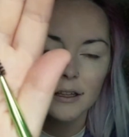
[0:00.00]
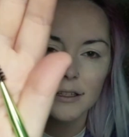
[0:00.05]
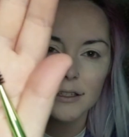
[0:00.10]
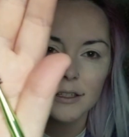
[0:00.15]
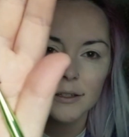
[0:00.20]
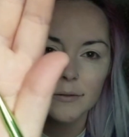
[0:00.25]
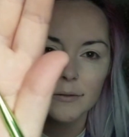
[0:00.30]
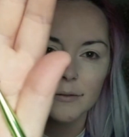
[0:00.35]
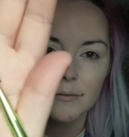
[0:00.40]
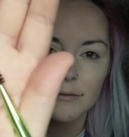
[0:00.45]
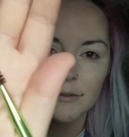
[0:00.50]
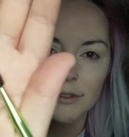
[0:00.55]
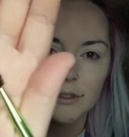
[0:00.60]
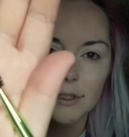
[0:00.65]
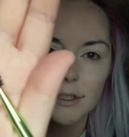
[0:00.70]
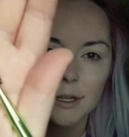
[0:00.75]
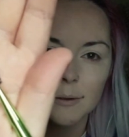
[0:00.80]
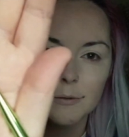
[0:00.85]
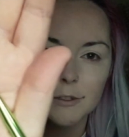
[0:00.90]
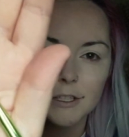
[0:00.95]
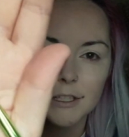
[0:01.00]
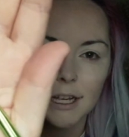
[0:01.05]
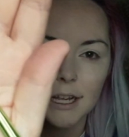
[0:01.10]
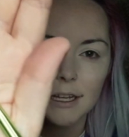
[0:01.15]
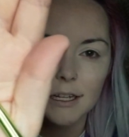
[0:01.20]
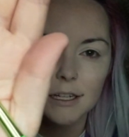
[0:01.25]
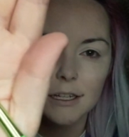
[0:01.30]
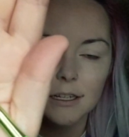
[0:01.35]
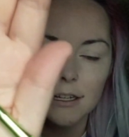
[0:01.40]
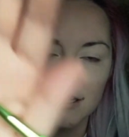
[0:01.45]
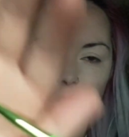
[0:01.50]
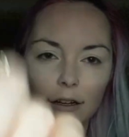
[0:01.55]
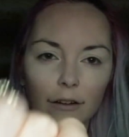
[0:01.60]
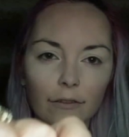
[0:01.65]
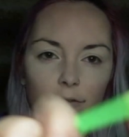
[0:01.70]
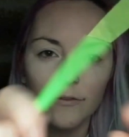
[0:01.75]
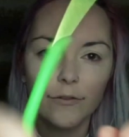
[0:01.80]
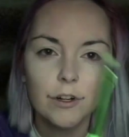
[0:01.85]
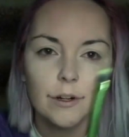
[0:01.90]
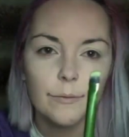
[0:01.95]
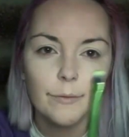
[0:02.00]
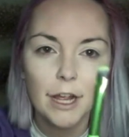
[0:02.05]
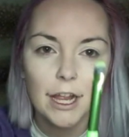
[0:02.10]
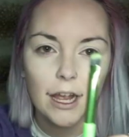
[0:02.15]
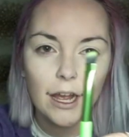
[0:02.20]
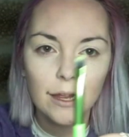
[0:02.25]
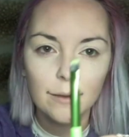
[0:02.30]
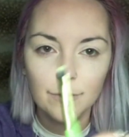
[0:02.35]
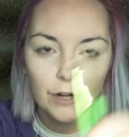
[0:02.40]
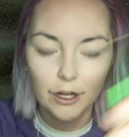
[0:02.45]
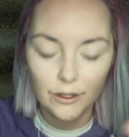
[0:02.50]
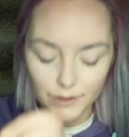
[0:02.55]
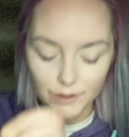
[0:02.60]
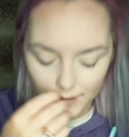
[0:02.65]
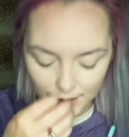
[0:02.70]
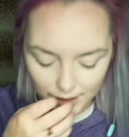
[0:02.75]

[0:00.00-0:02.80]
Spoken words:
so double-sided, for my eyebrows